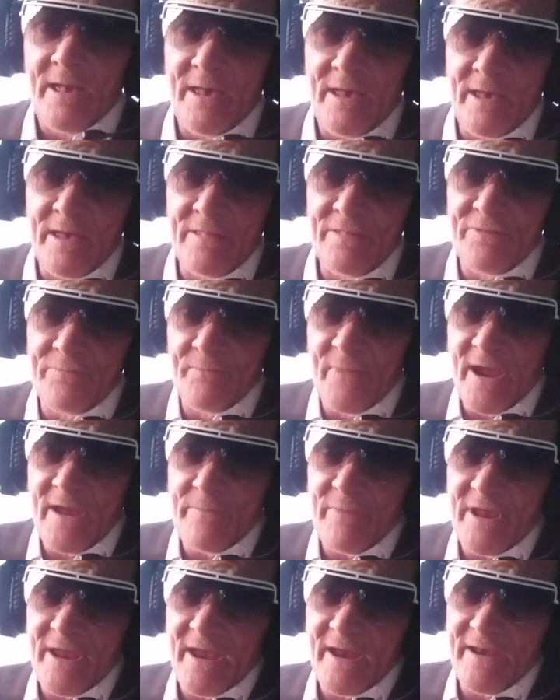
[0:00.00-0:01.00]
And
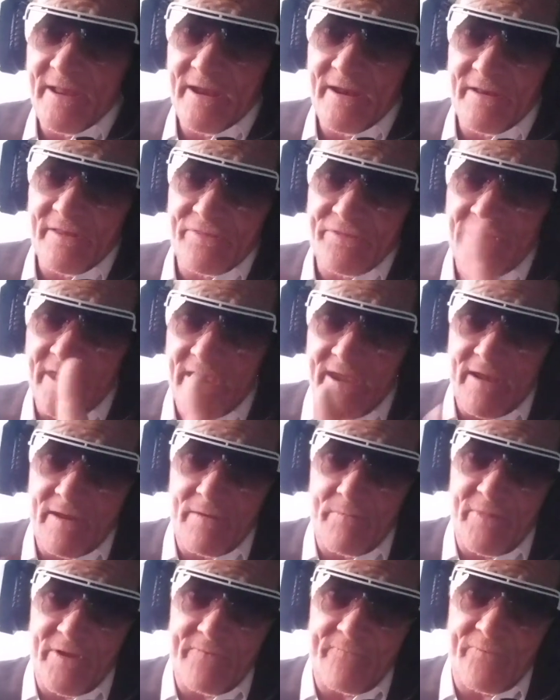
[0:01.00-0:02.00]
maybe head out of
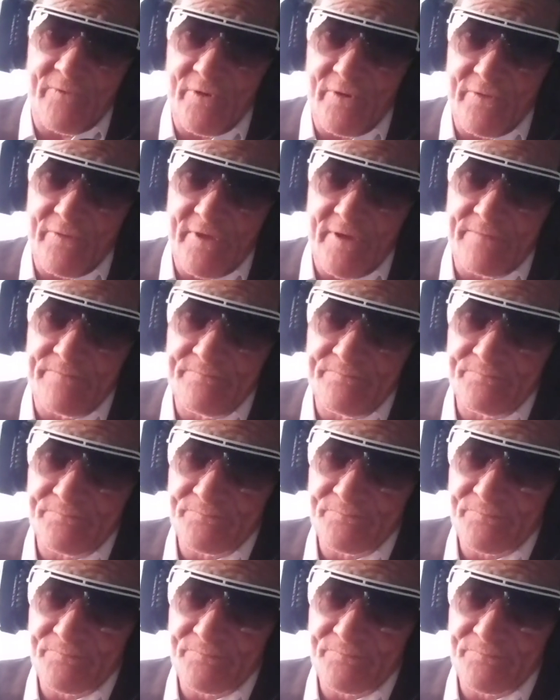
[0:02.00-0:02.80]
town a bit further.